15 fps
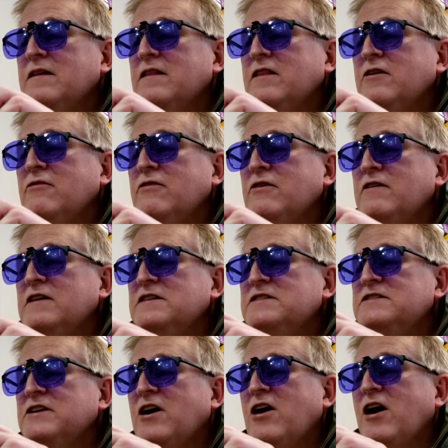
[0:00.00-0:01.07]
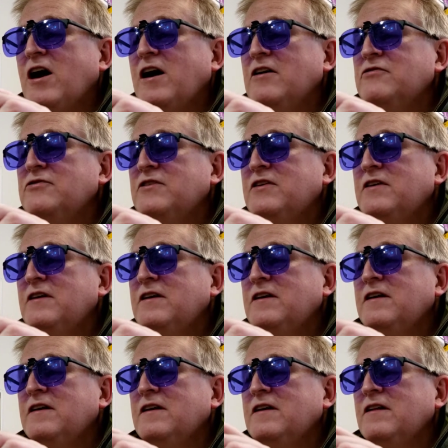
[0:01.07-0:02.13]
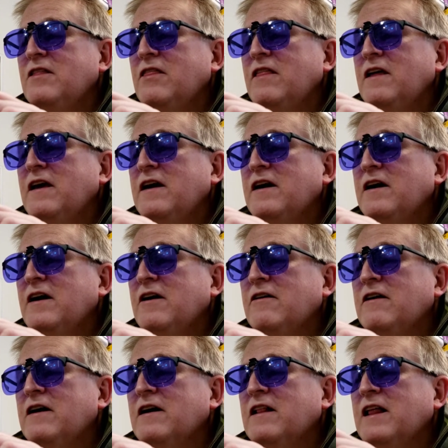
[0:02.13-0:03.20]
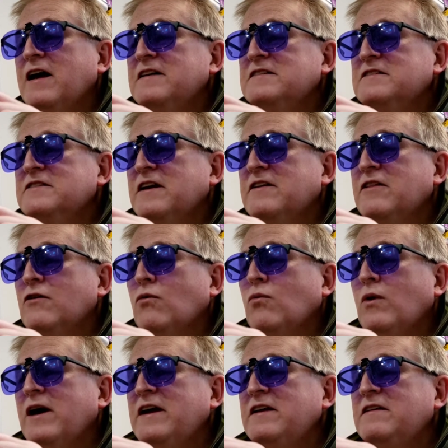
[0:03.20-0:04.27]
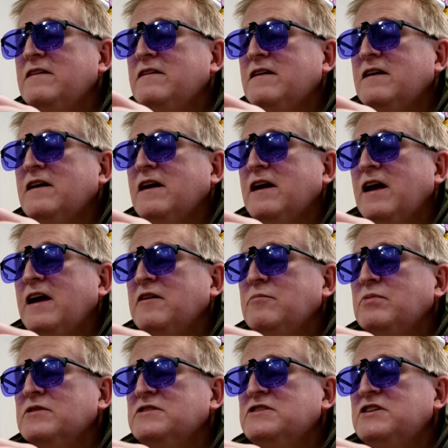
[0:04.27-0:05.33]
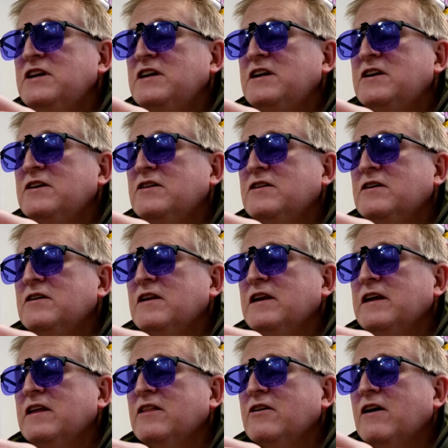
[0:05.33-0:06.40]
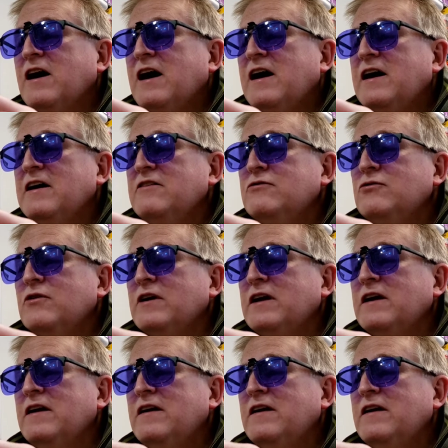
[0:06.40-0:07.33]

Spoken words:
They're very soft. They are glasses like they're white, and particularly they're ivory,